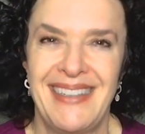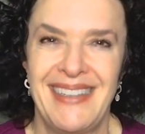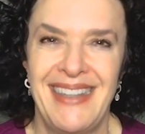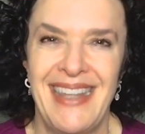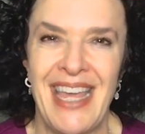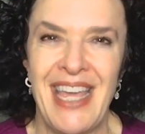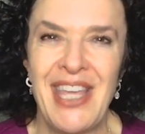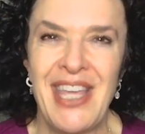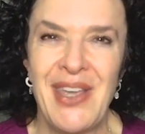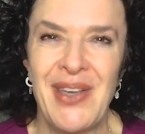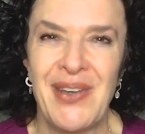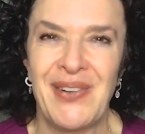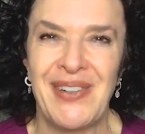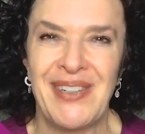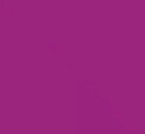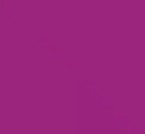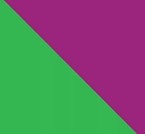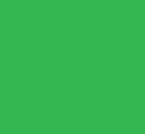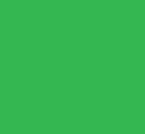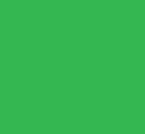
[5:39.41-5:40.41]
Thank you.
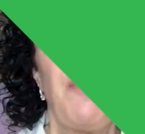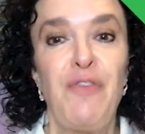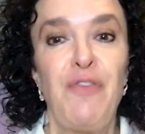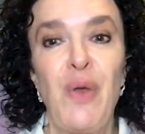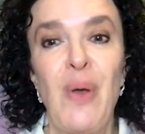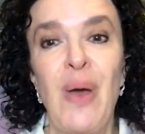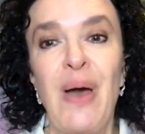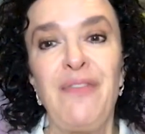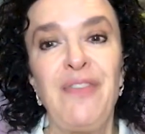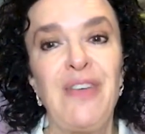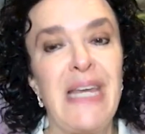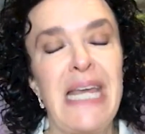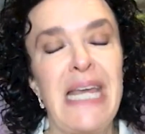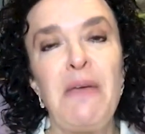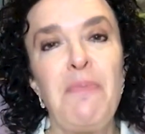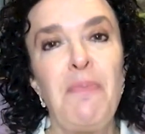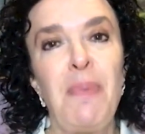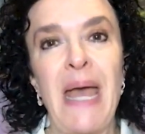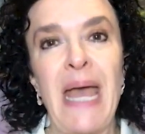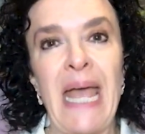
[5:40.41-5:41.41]
If you have
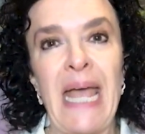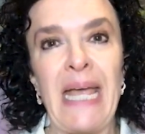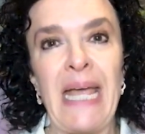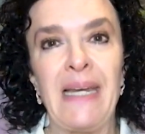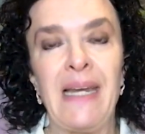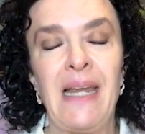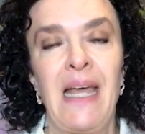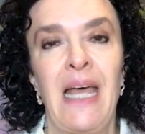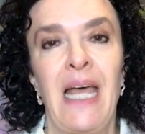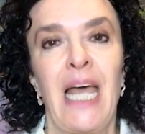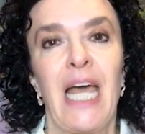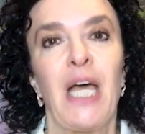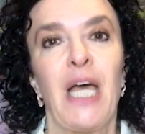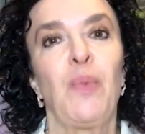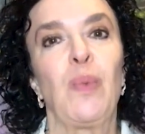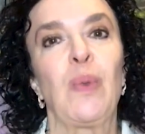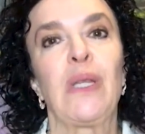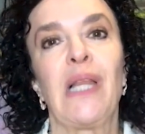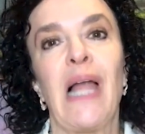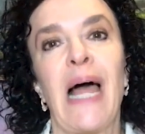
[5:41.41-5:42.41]
knee pain
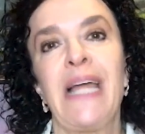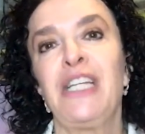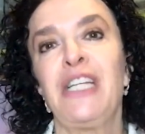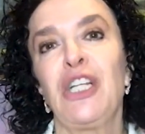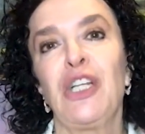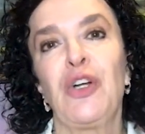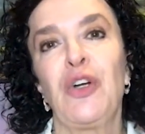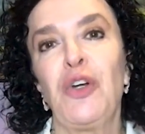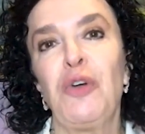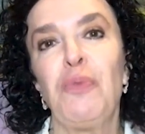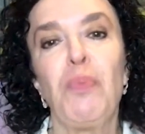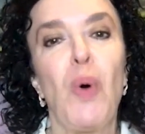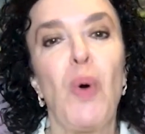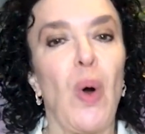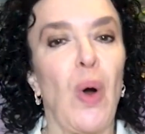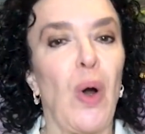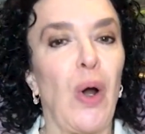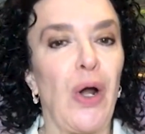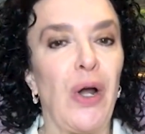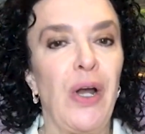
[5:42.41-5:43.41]
and would like to learn
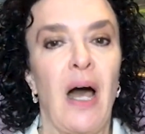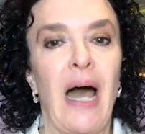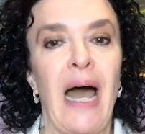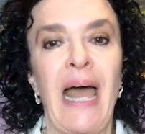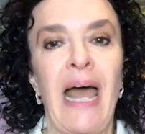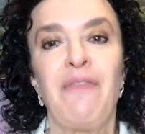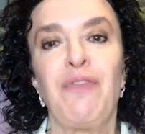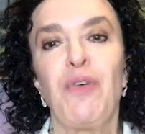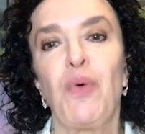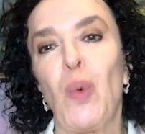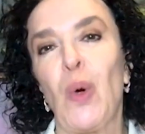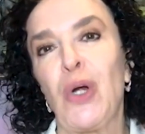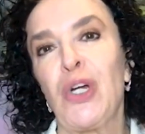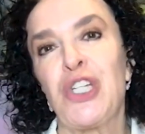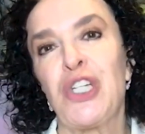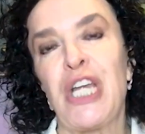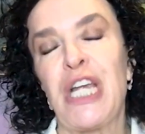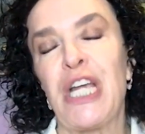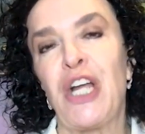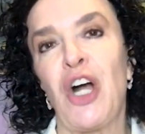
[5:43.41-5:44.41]
more, I have a
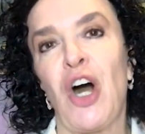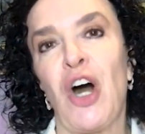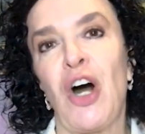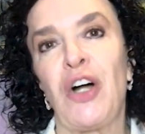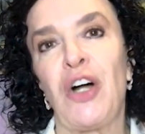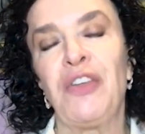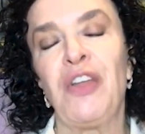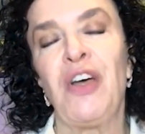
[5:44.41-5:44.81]
worksheet called